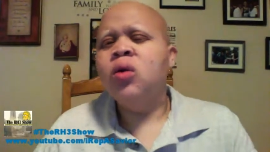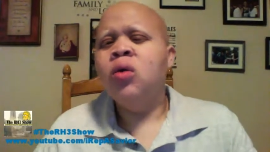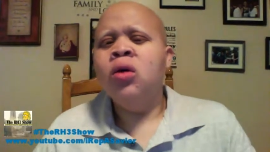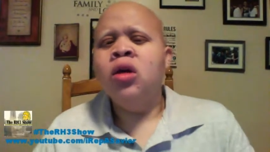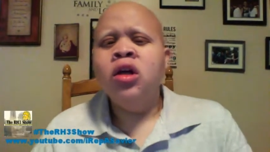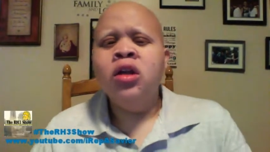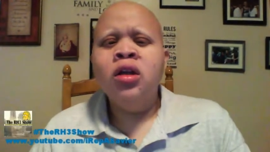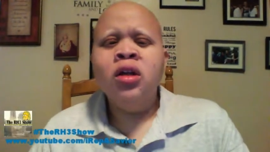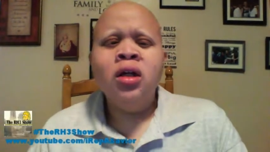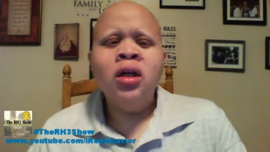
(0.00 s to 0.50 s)

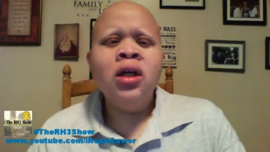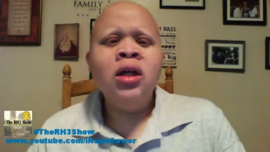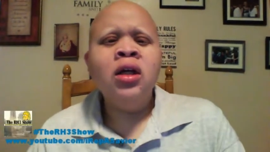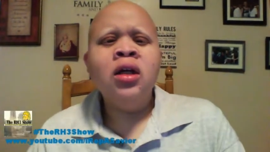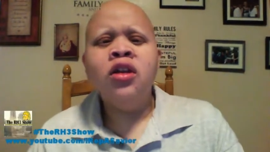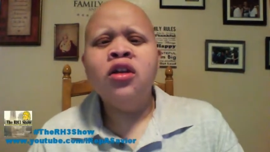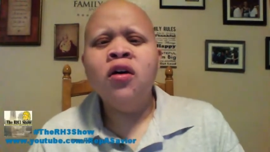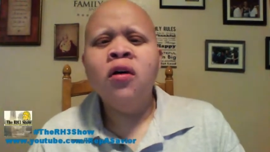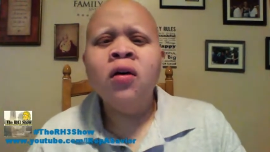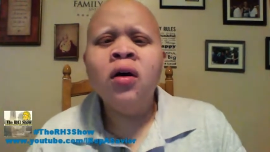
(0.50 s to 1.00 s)
or the
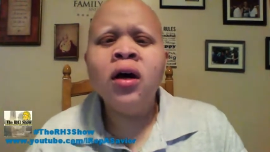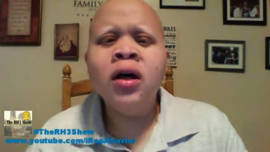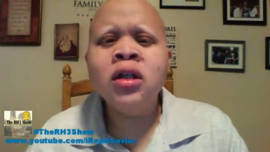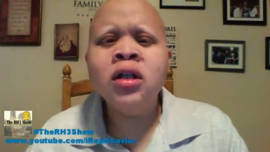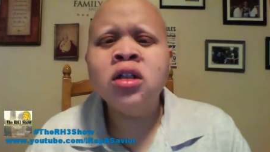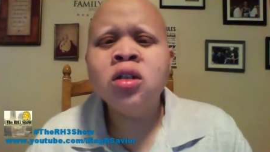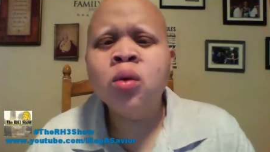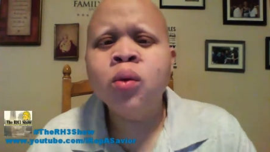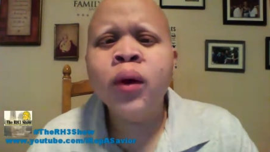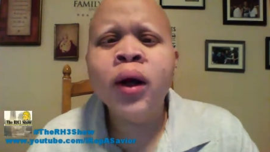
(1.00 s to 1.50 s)
thought
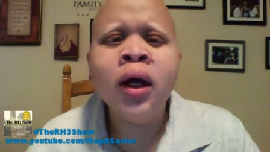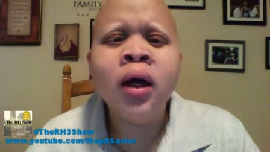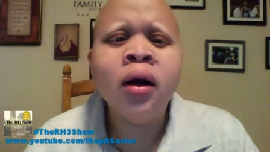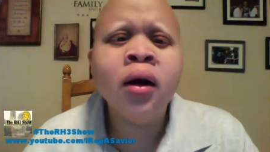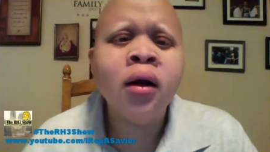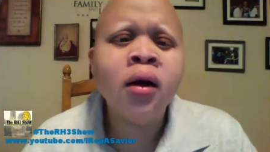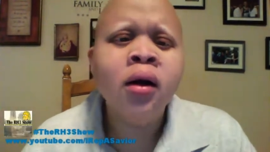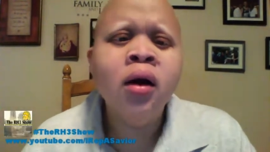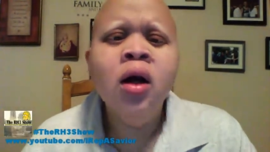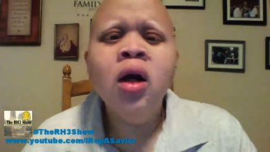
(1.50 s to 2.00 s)
to
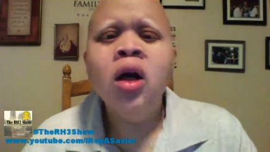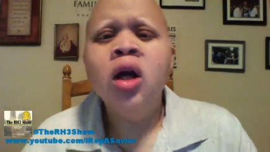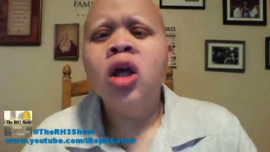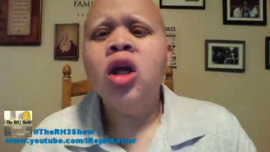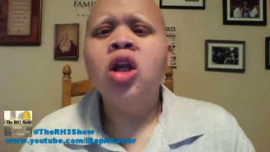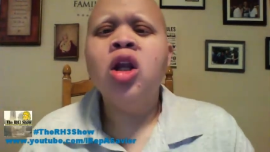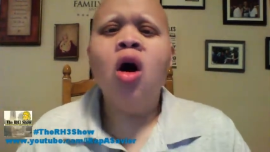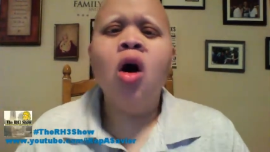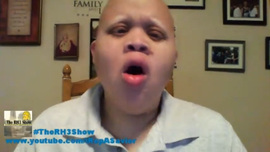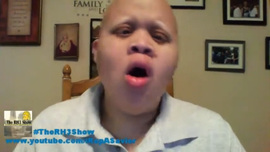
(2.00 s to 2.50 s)
where you
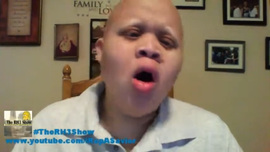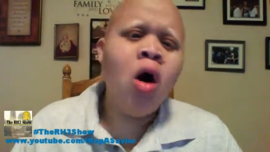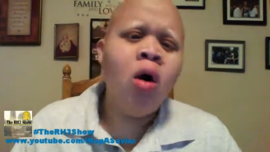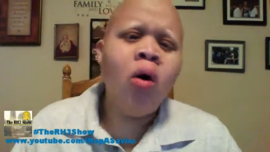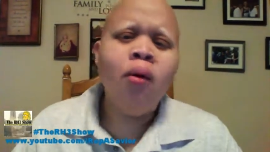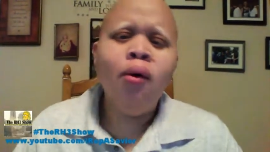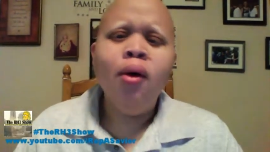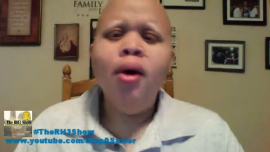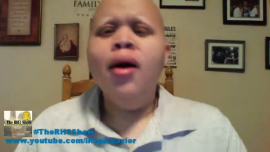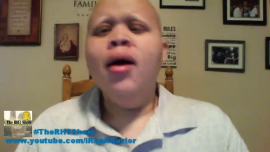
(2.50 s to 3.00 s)
know oh